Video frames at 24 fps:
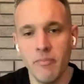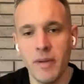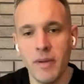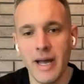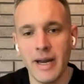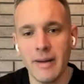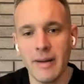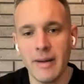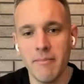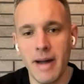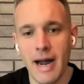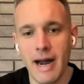
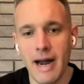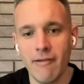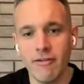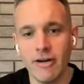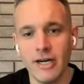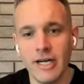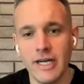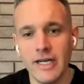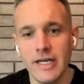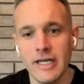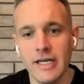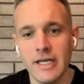would better
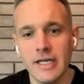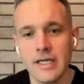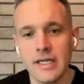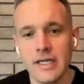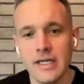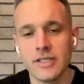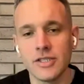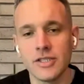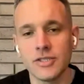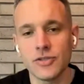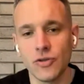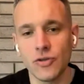marry
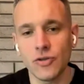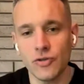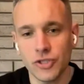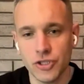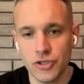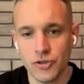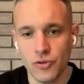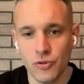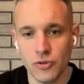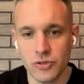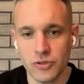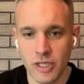the sort of
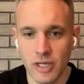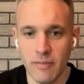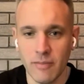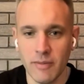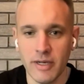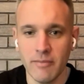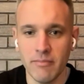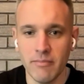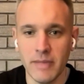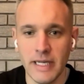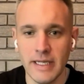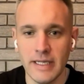short-term
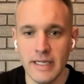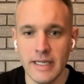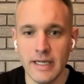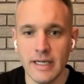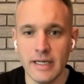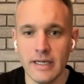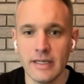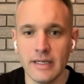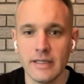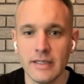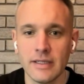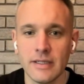and
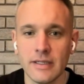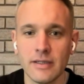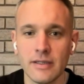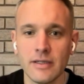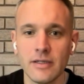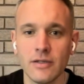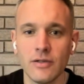immediate